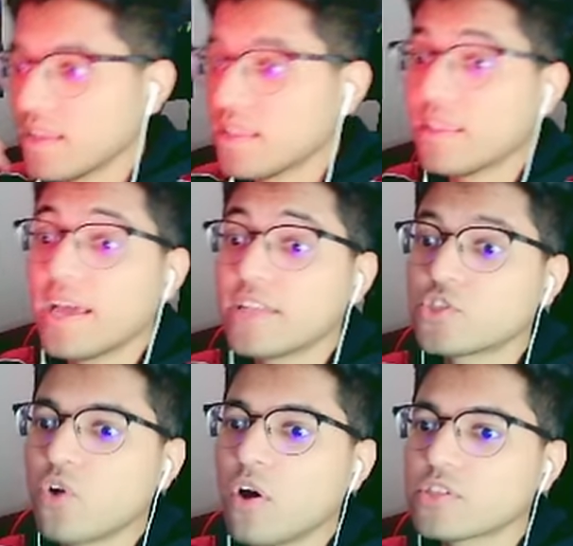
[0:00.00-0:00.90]

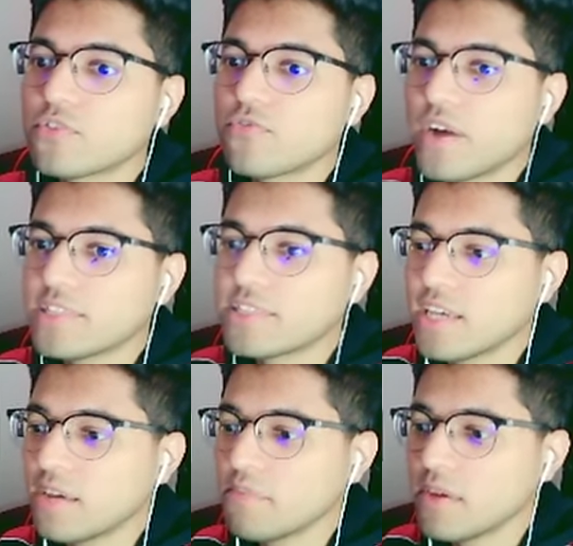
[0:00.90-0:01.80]
Lancer also fights
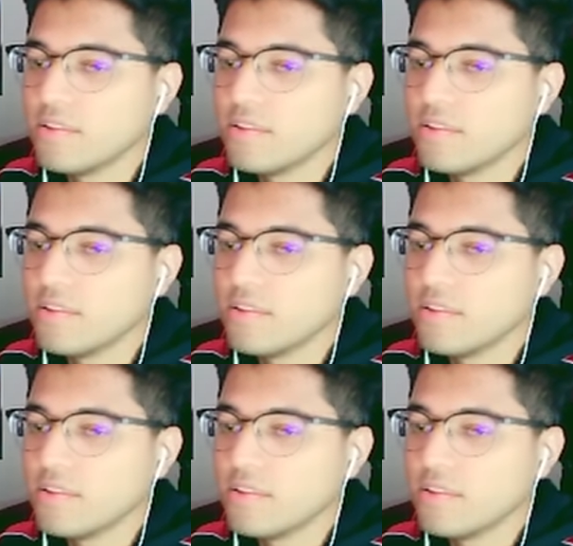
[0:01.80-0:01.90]
him?